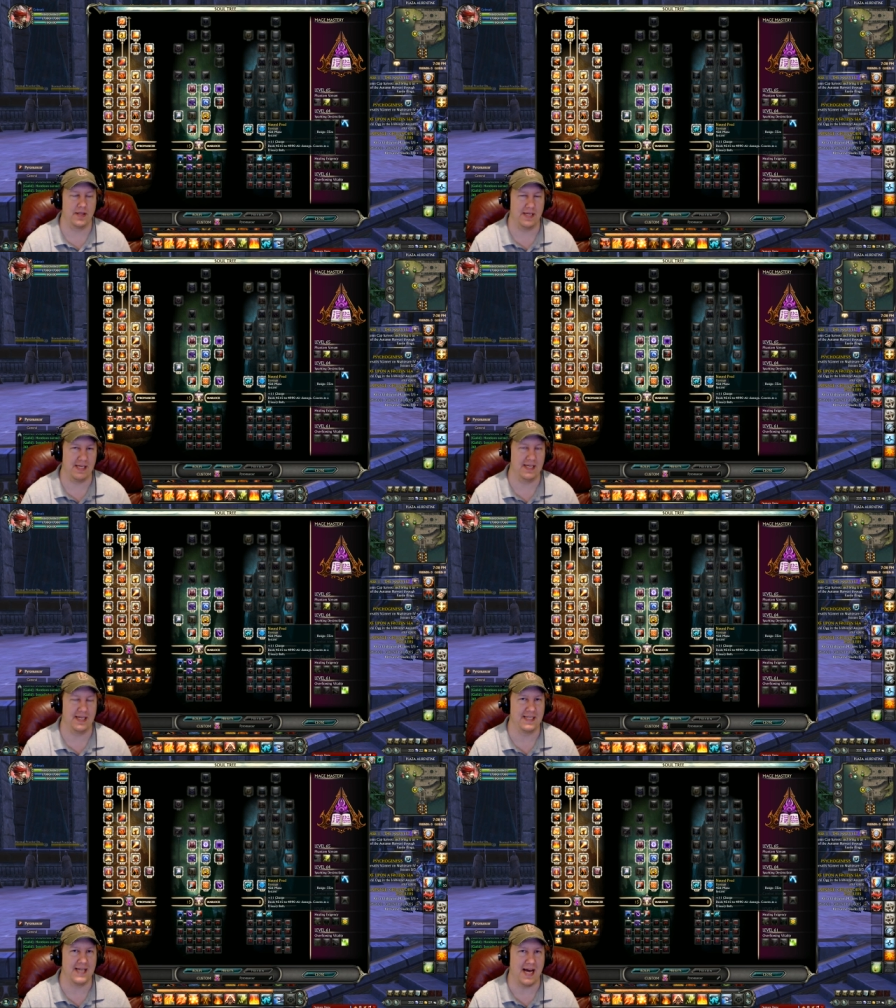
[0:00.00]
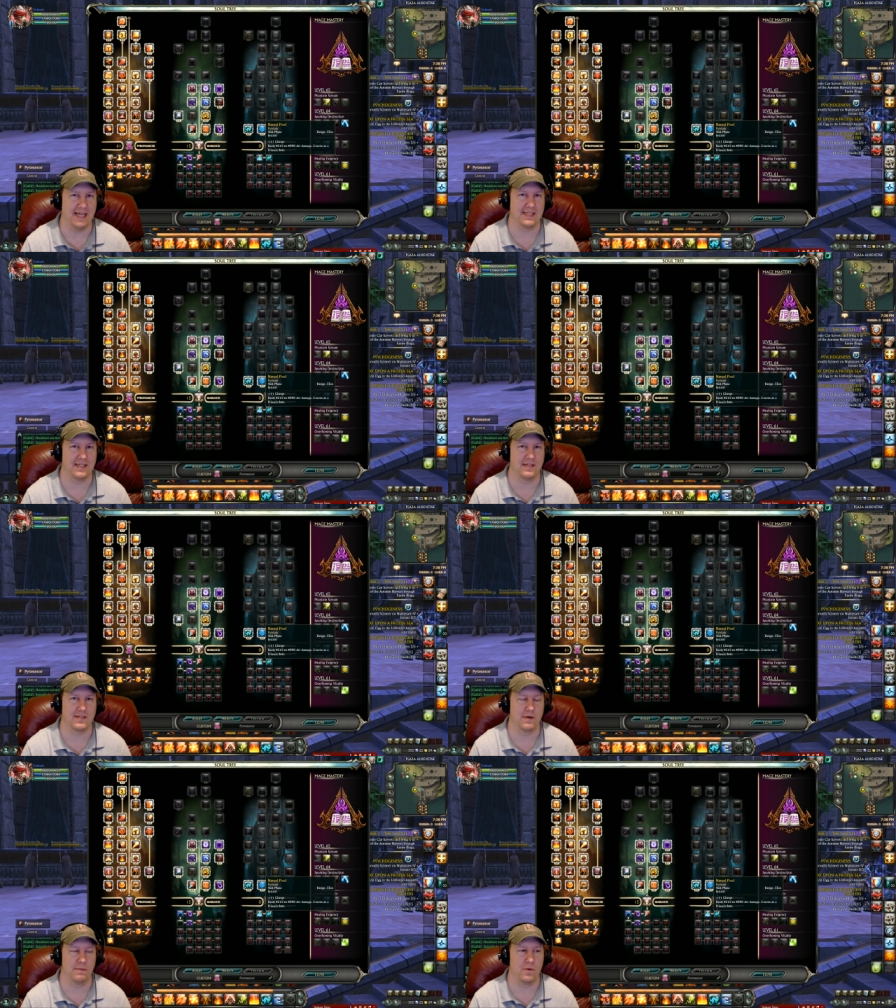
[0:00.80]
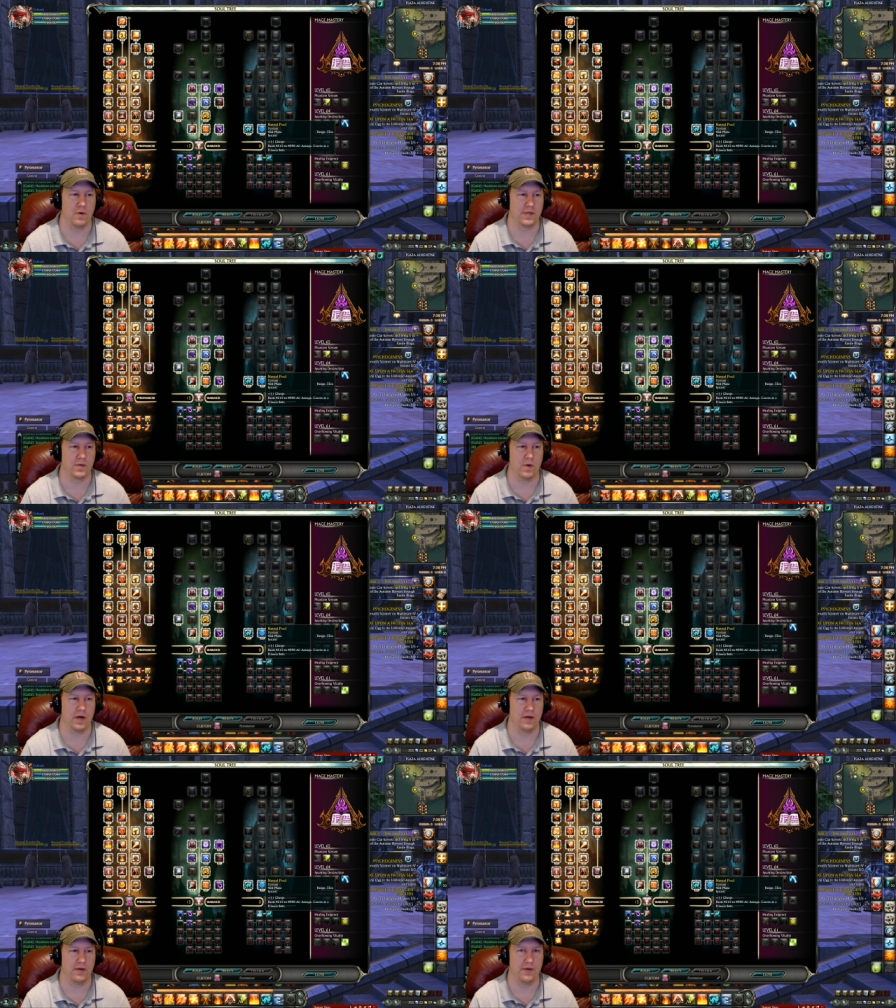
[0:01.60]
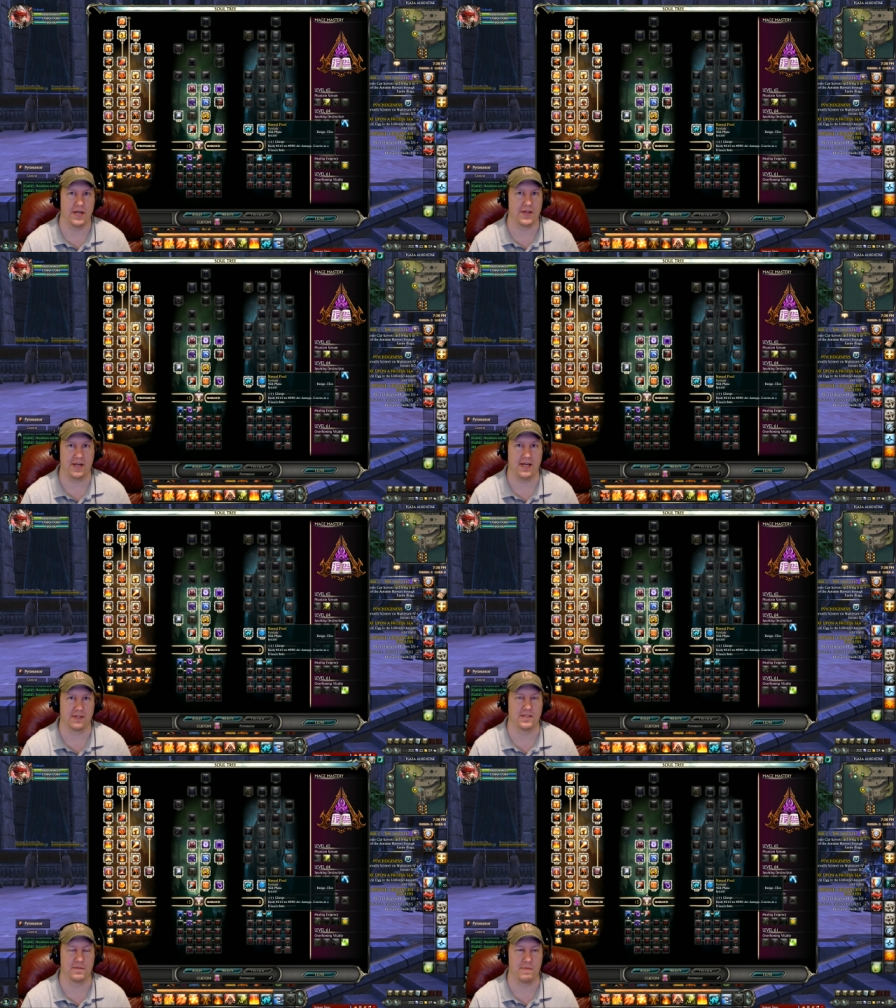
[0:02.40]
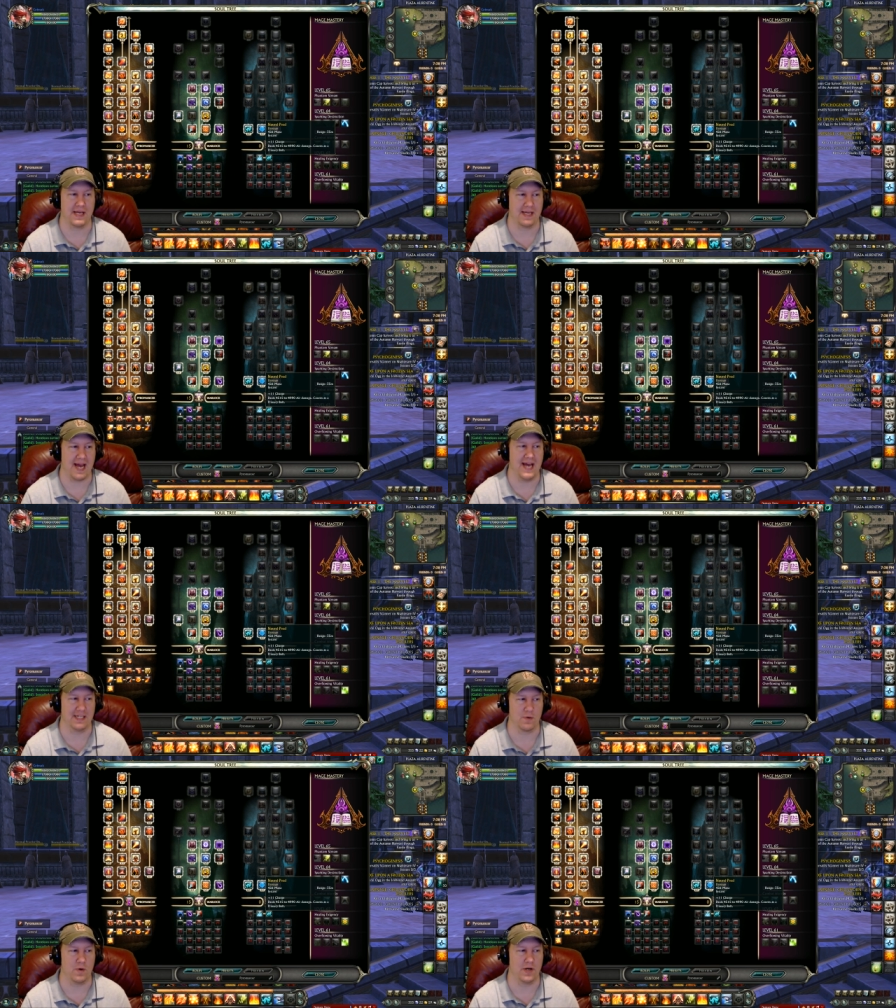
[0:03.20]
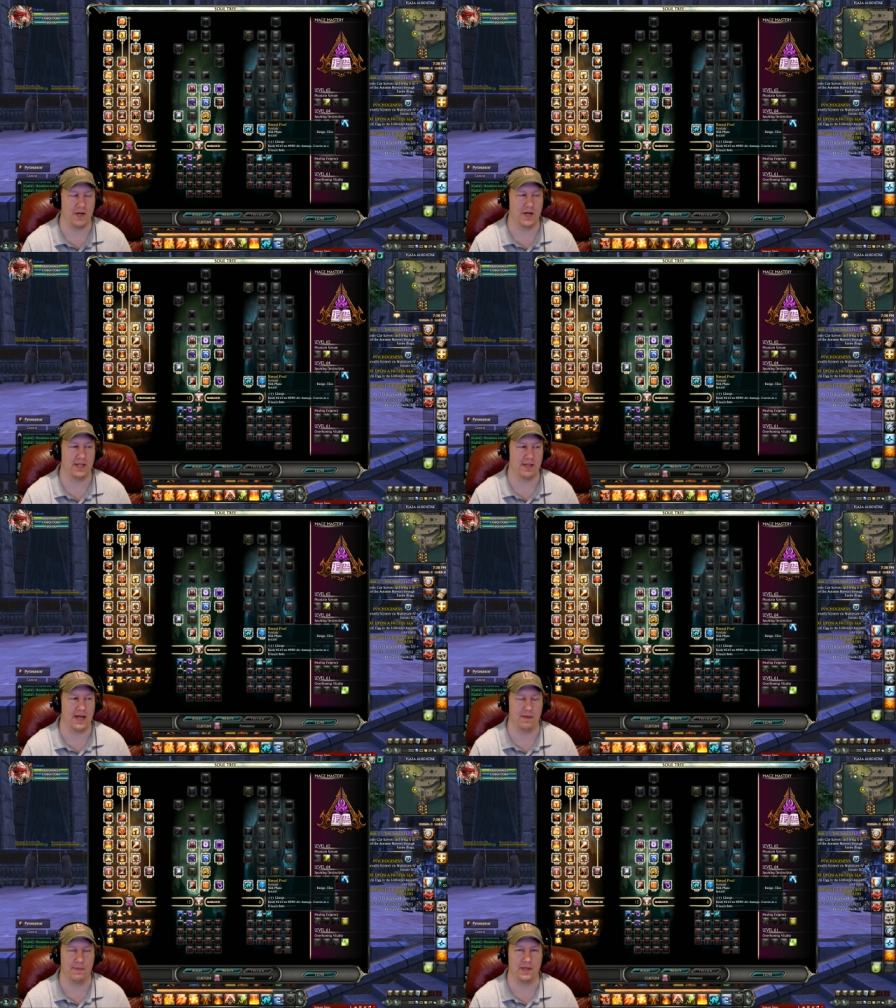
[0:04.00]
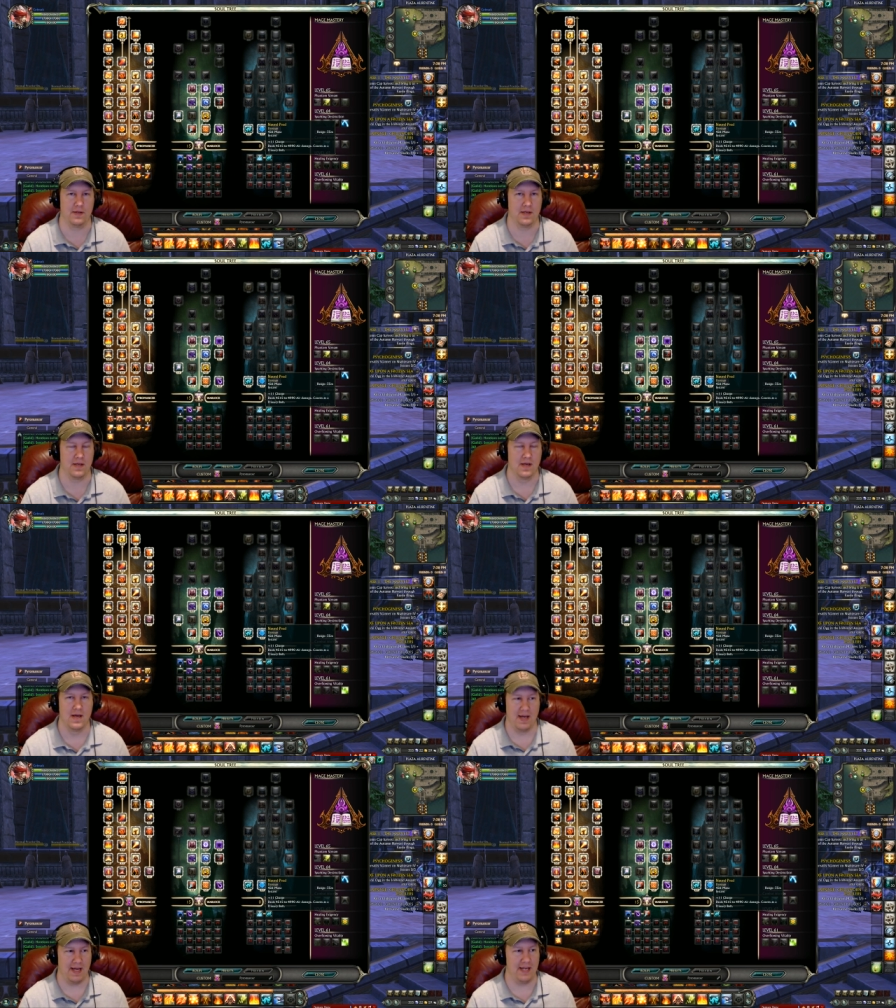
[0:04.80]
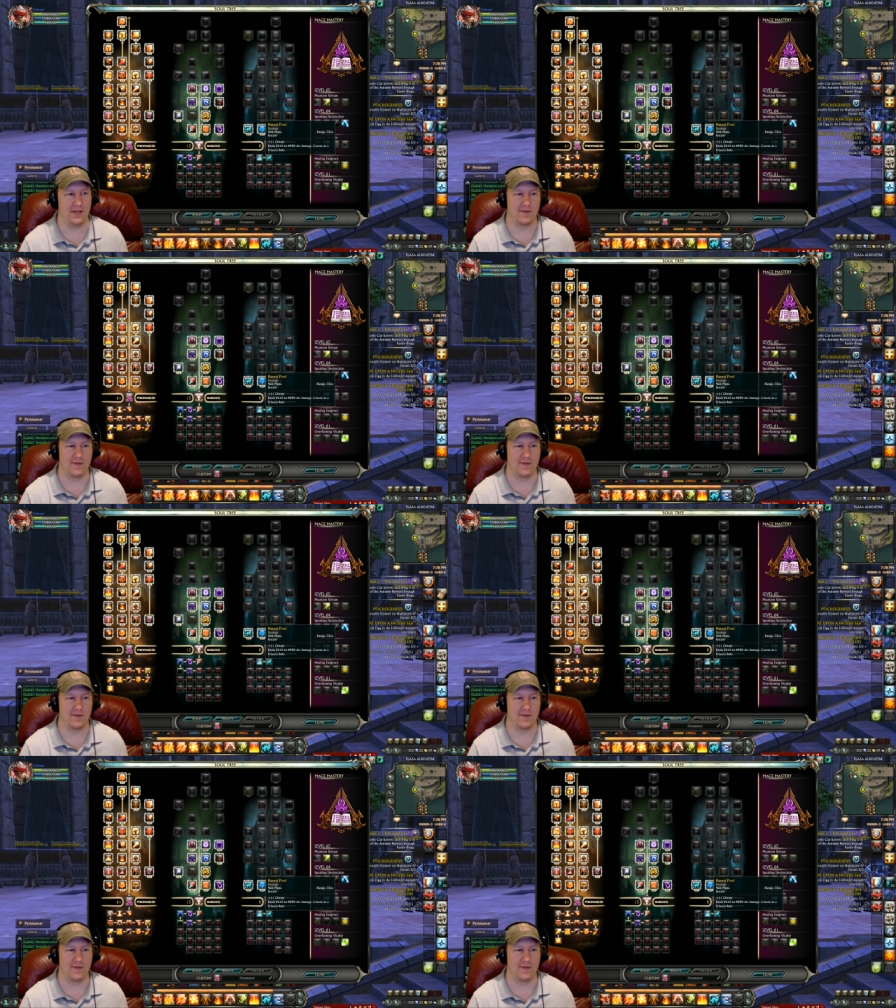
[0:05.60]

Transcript: it dies at a certain point to where nothing else is being cast while you're hitting that ability. And you've